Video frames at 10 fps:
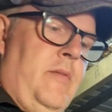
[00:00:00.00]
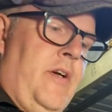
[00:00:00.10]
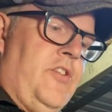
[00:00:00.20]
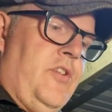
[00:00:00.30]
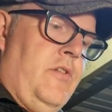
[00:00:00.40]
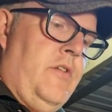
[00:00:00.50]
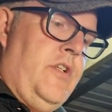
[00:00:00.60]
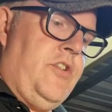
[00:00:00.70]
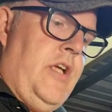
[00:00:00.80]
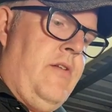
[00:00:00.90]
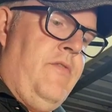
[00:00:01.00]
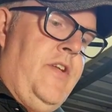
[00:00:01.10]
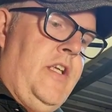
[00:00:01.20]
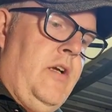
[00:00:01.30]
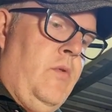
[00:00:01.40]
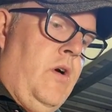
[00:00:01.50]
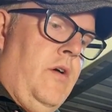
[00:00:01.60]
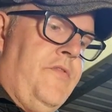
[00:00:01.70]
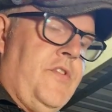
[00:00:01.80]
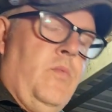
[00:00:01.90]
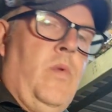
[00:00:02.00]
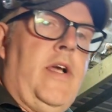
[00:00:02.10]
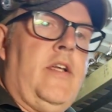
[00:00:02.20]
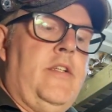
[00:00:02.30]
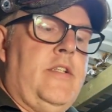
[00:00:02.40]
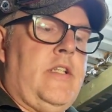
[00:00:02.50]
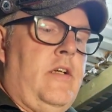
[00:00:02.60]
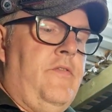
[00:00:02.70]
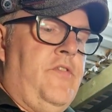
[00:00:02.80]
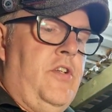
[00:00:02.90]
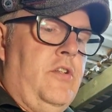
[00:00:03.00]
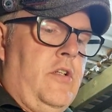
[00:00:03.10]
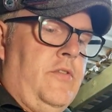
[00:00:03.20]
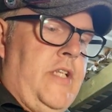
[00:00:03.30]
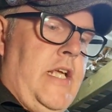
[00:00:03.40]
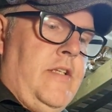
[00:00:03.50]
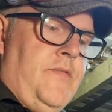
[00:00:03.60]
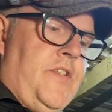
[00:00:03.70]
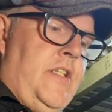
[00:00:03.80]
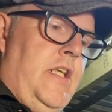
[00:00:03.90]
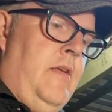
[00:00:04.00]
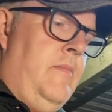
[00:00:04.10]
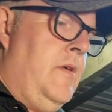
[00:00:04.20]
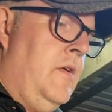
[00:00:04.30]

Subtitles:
I might share a video of some wagons of the good old days of steam